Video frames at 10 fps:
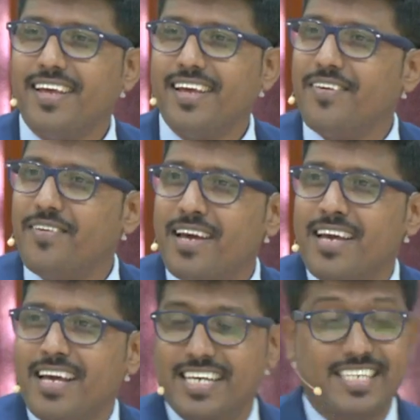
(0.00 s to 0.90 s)
No, like,
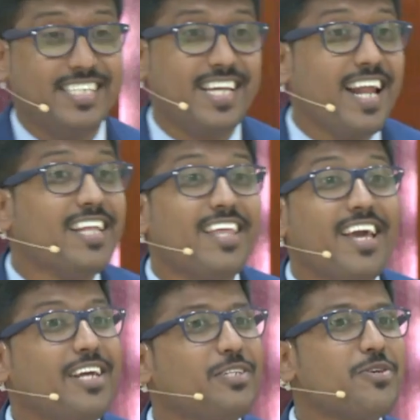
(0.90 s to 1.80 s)
is
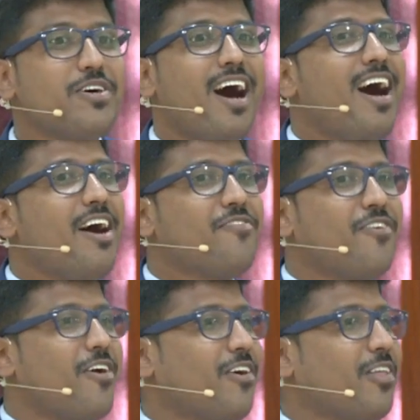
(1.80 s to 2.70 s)
anything too hard
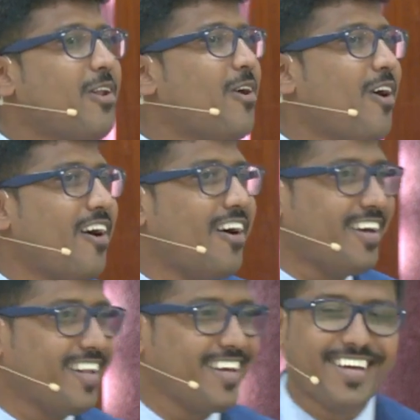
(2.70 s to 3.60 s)
for the Lord?
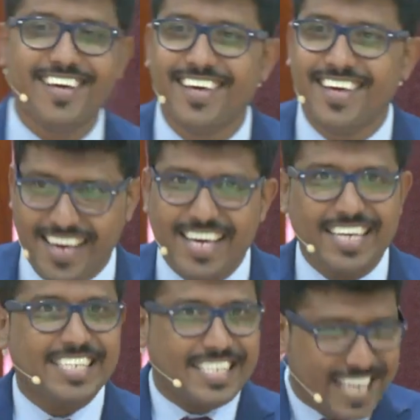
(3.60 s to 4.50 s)

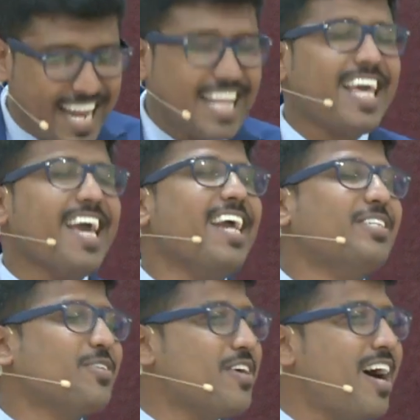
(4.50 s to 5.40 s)
Is anything
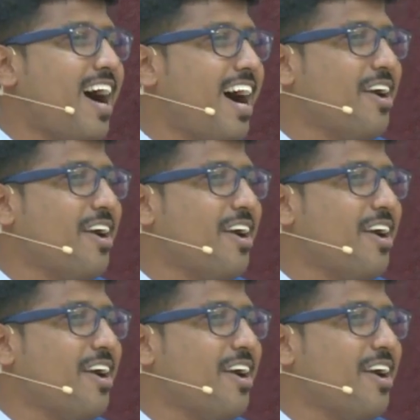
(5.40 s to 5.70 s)
too hard